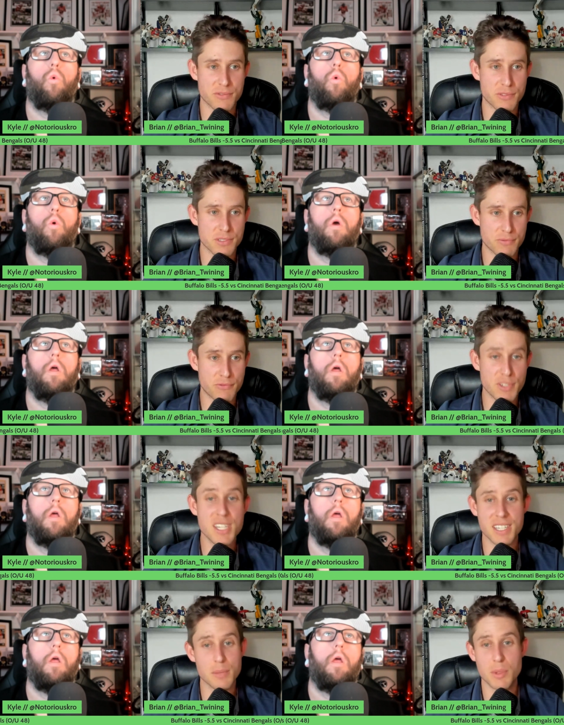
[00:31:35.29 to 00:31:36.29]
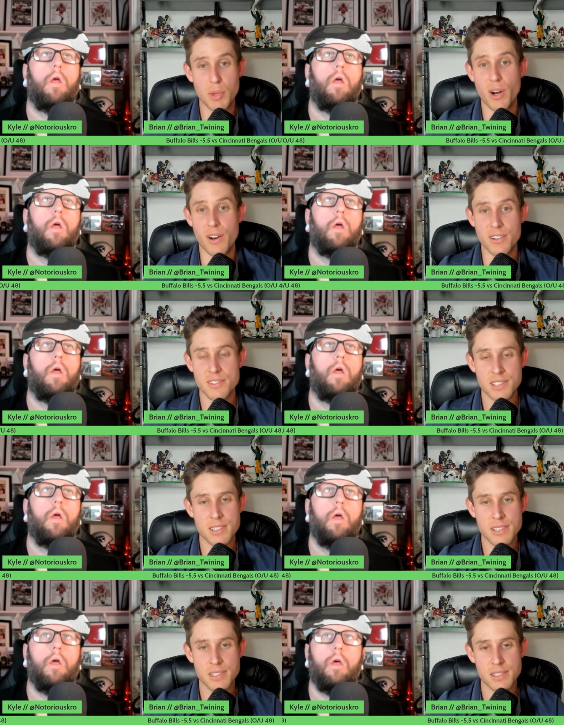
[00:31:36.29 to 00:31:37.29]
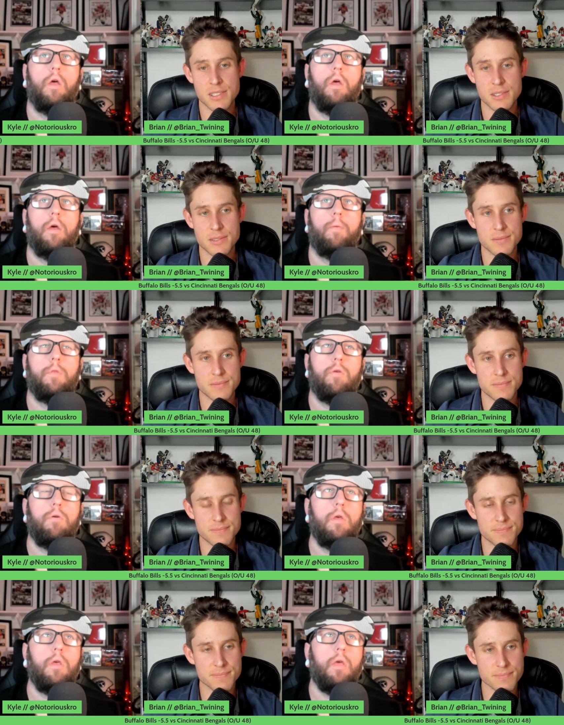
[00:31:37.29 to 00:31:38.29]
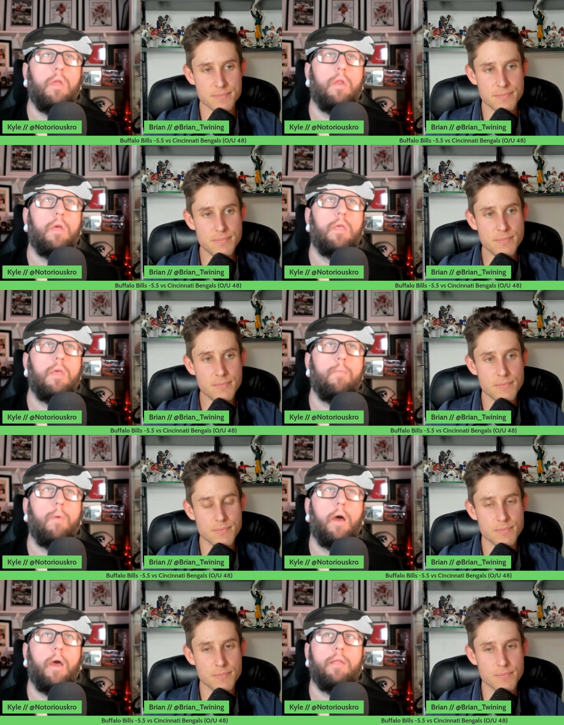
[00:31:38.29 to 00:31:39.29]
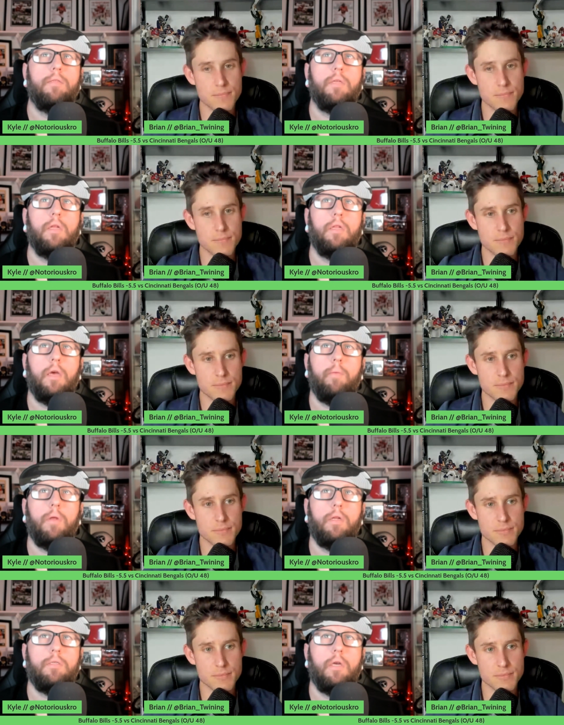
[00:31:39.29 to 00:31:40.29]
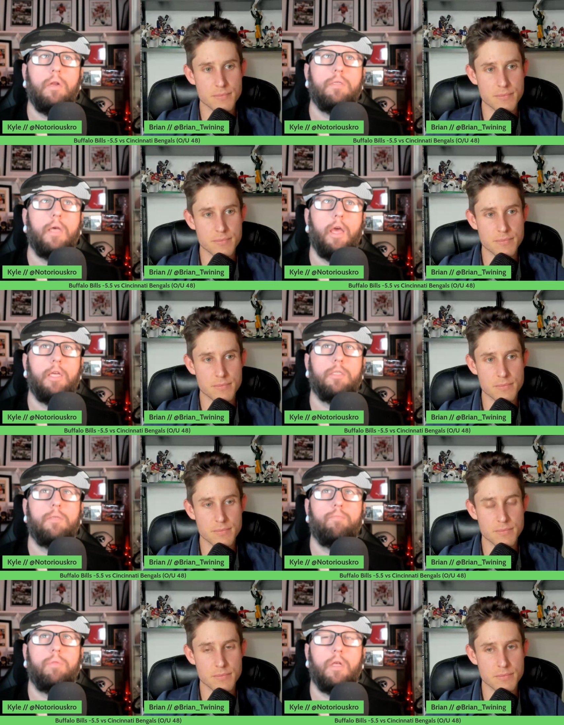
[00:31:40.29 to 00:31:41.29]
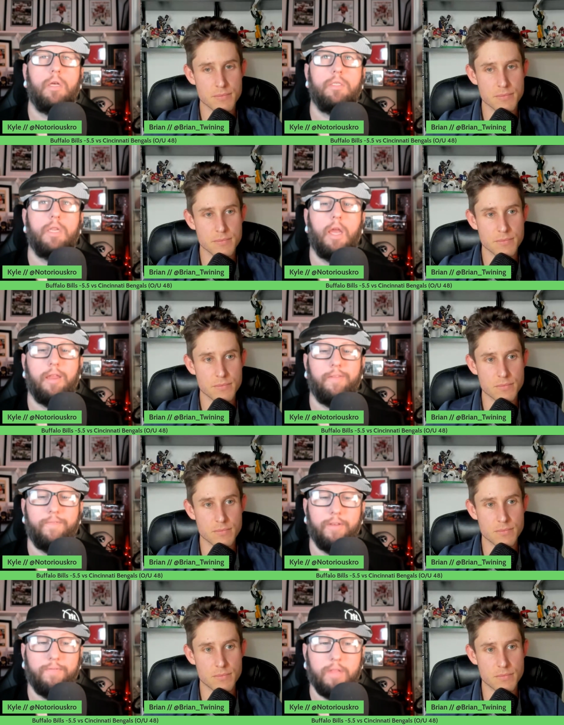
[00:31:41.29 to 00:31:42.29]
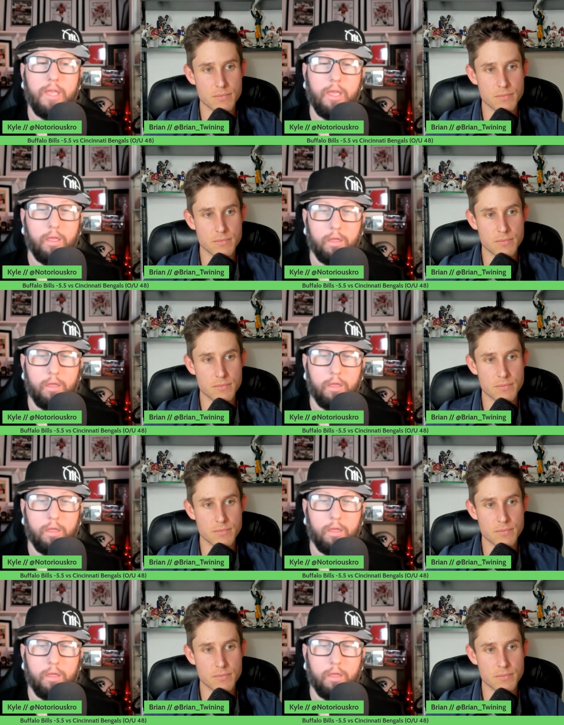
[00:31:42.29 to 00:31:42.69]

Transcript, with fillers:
Speaker 1: f- feeding him the ball.
Speaker 2: Um, you can get Nyheim Hines anytime touchdown as high as plus nine fifty.